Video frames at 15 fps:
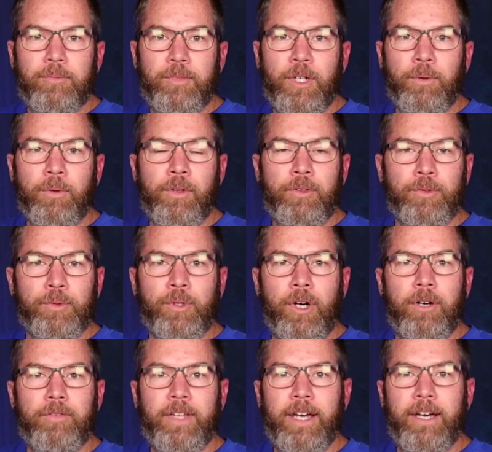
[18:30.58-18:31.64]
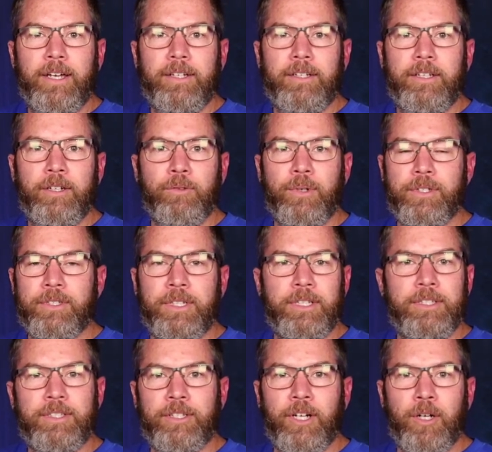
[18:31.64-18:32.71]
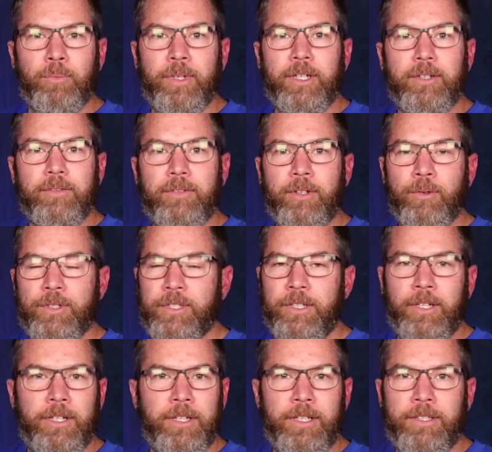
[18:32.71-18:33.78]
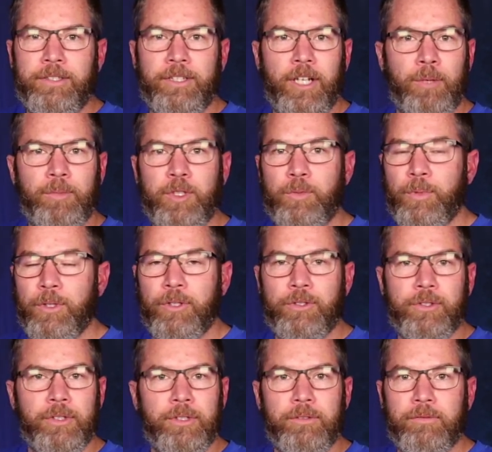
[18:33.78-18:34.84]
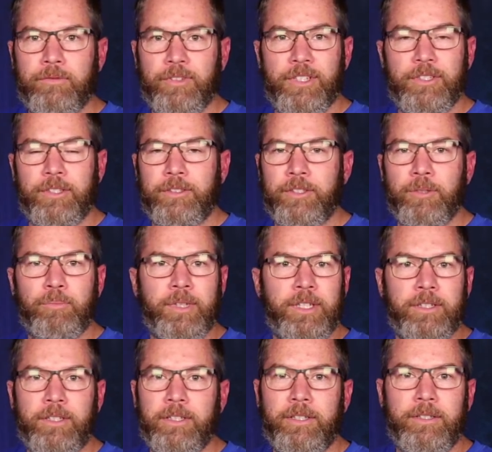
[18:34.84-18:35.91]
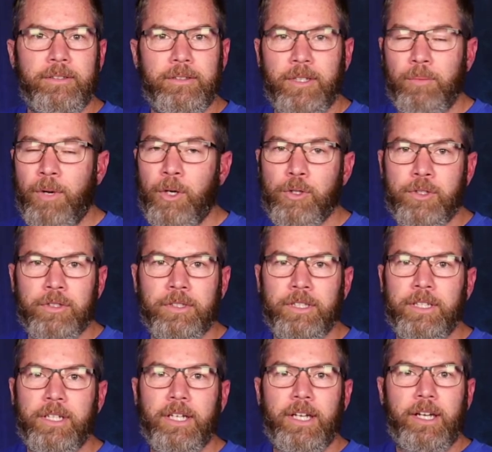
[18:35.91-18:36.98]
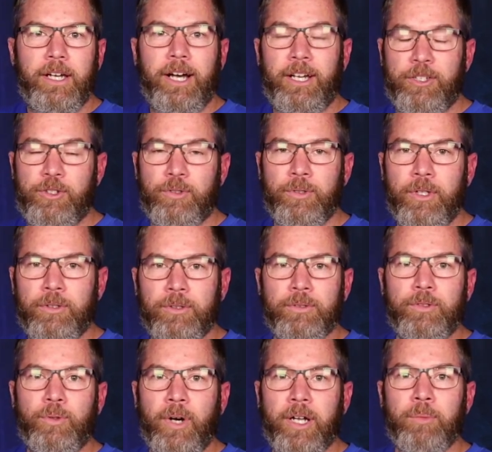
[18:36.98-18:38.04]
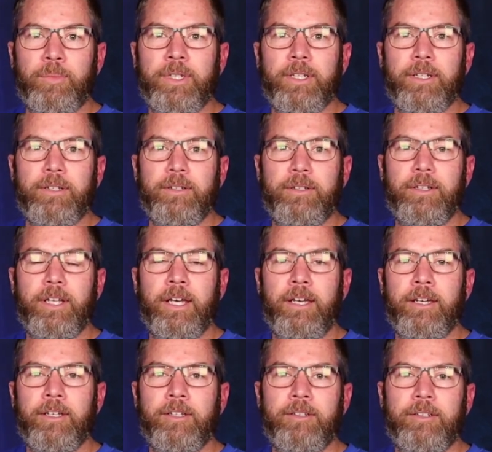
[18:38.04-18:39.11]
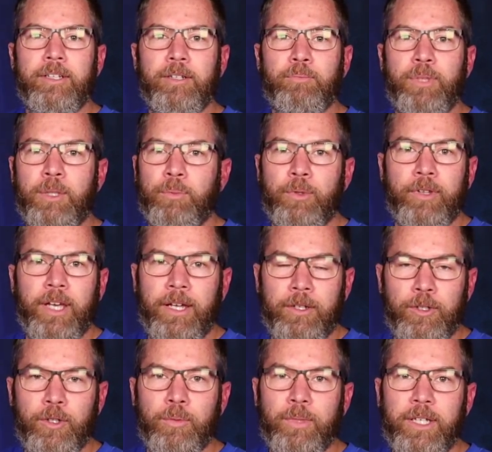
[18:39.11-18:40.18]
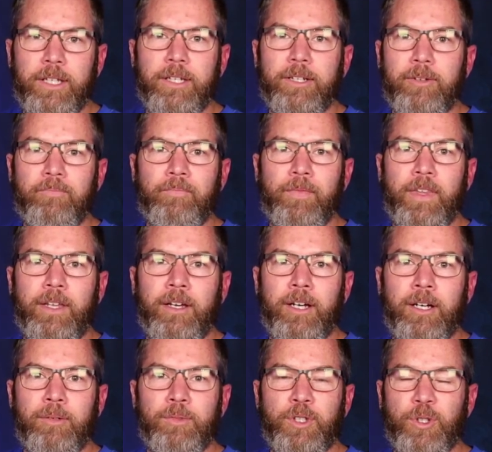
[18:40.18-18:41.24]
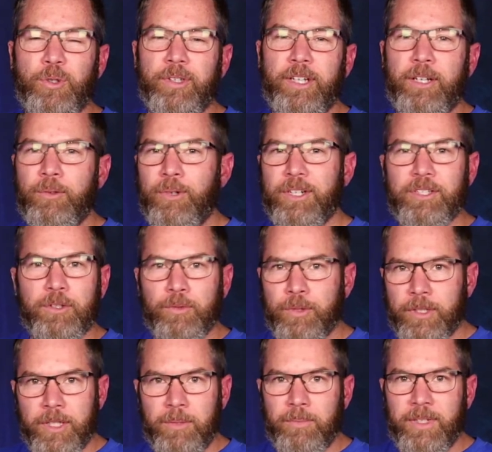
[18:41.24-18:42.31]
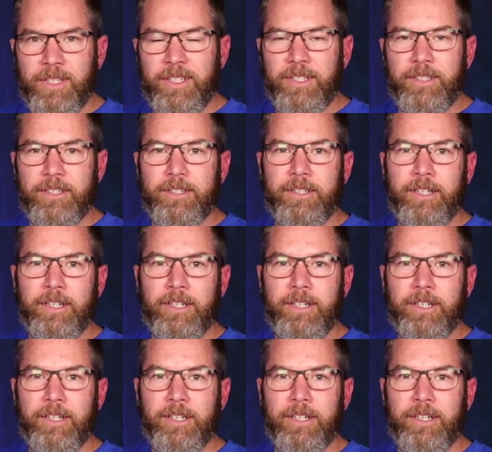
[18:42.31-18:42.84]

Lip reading: Going through all of that, it wasn't easy on me. It wasn't easy on me spiritually, physically, mentally, emotionally. I struggled quite a bit. And people that knew me knew that it wasn't really me